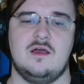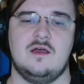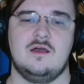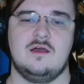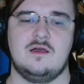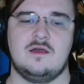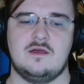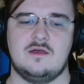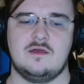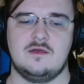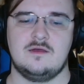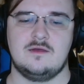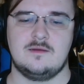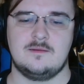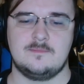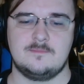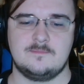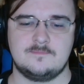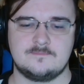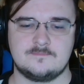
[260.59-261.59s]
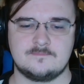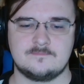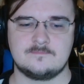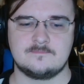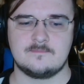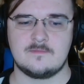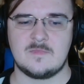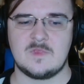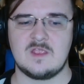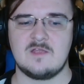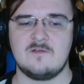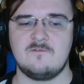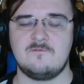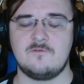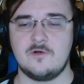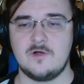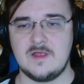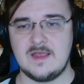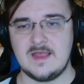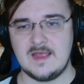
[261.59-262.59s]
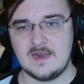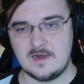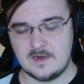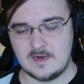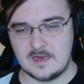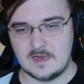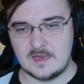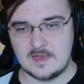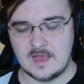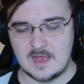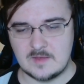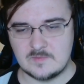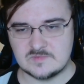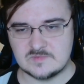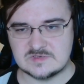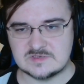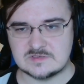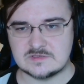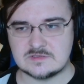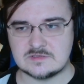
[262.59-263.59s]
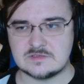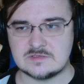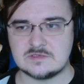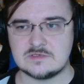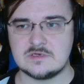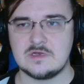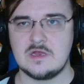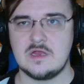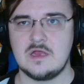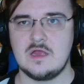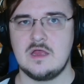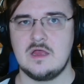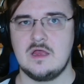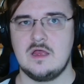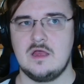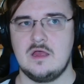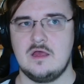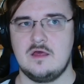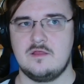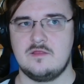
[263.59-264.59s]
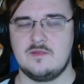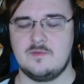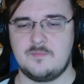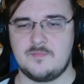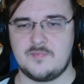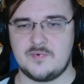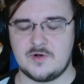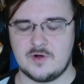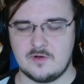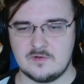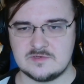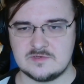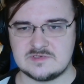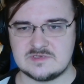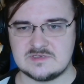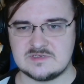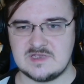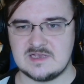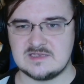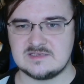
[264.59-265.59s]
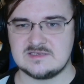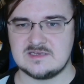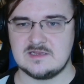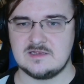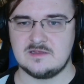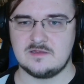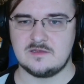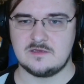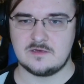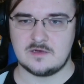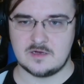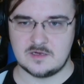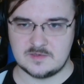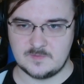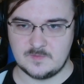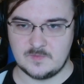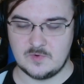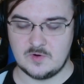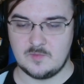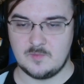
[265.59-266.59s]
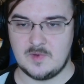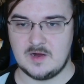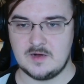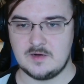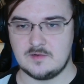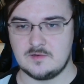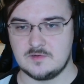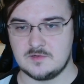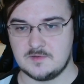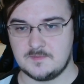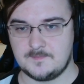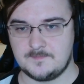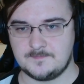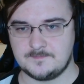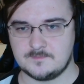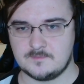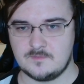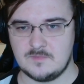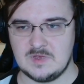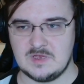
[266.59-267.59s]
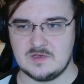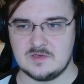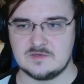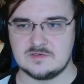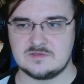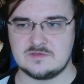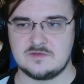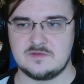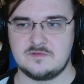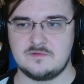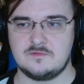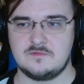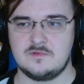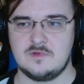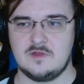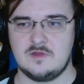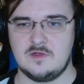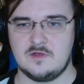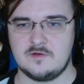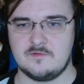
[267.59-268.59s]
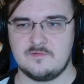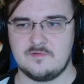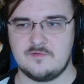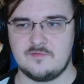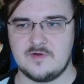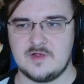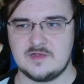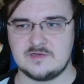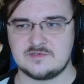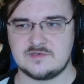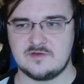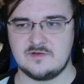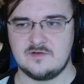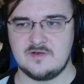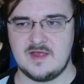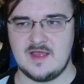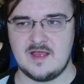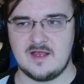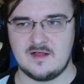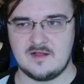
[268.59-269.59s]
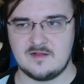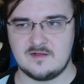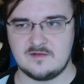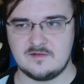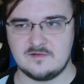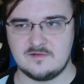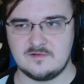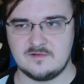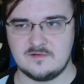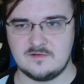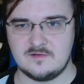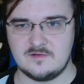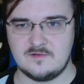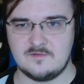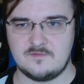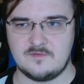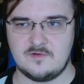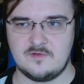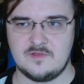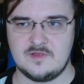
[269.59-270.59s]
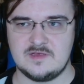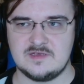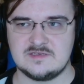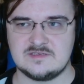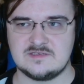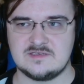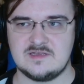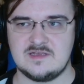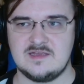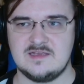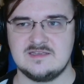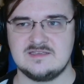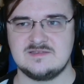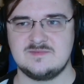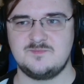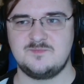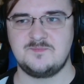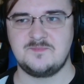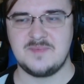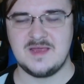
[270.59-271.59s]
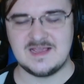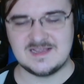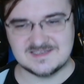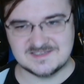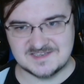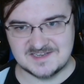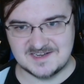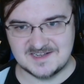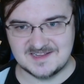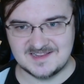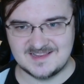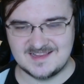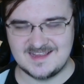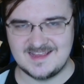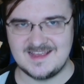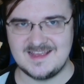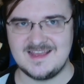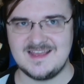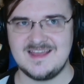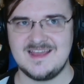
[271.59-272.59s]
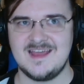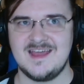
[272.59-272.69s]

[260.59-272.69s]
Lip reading: Um, for indie games, the process gets a lot more muddled because a lot of the rationale for this is basically